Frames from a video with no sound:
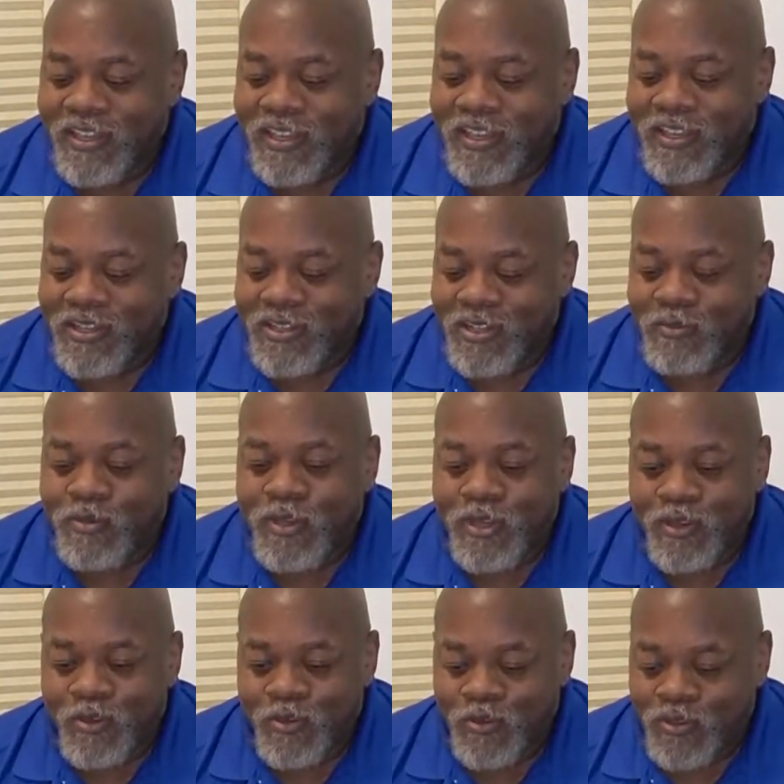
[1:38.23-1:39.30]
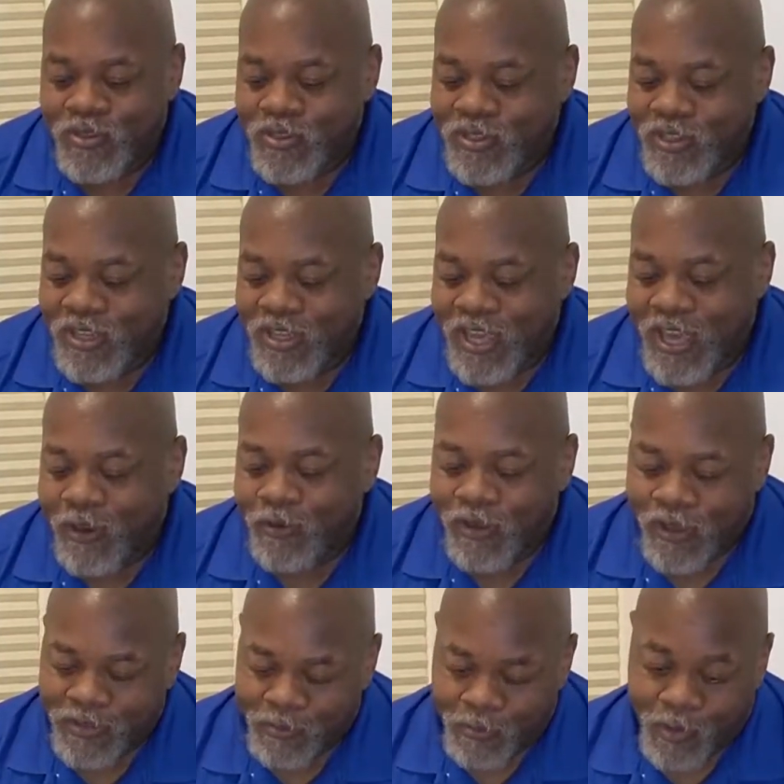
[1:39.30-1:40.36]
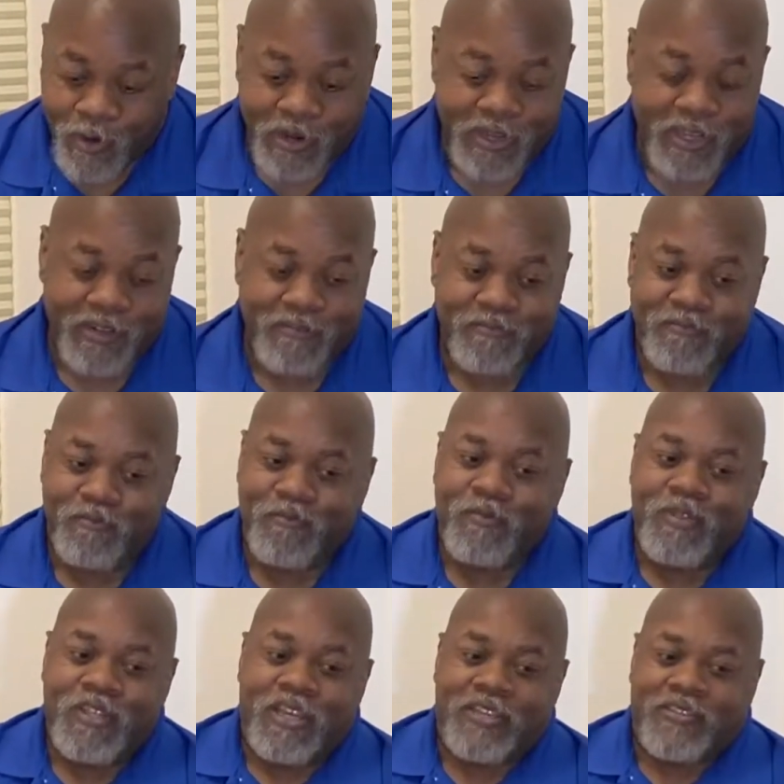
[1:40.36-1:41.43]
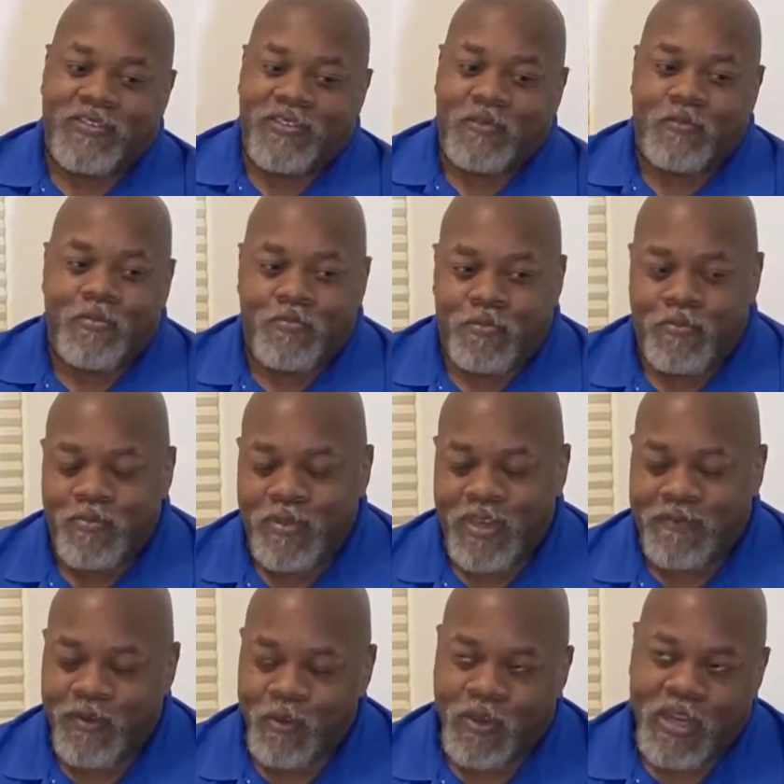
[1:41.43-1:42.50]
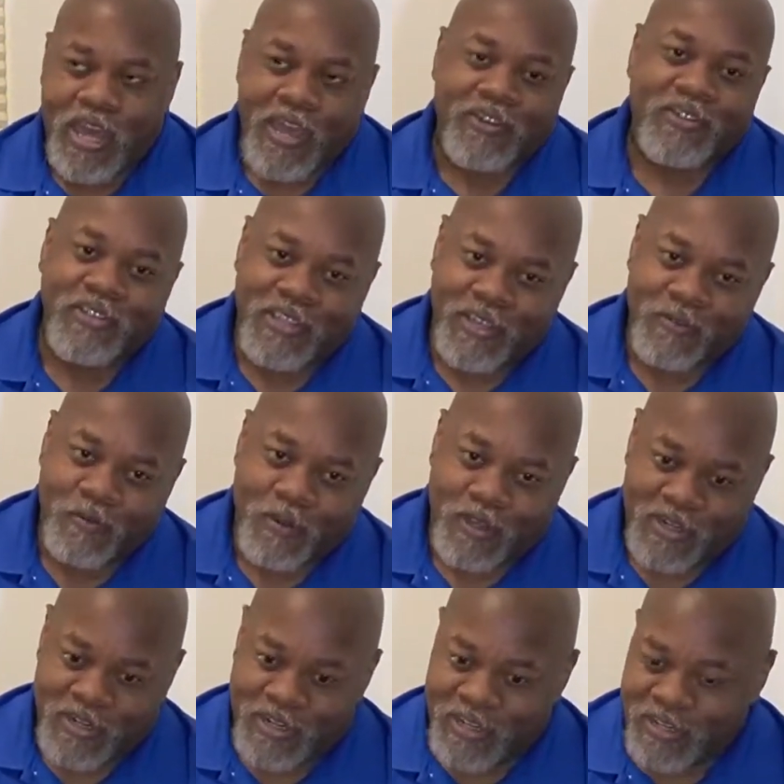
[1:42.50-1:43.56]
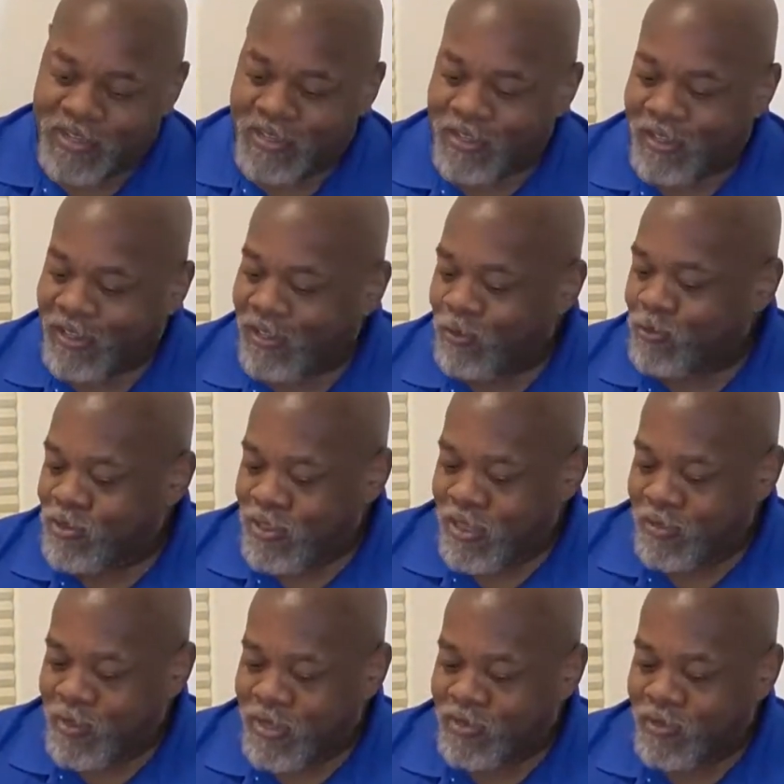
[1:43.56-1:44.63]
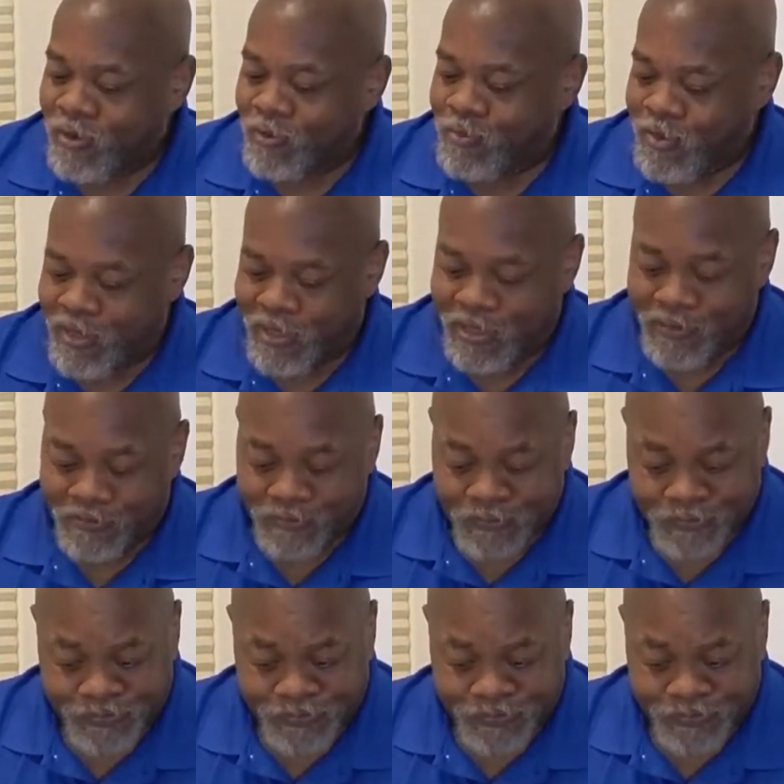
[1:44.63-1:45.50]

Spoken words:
GPUs out on the market. If you can actually get one close to MSRP,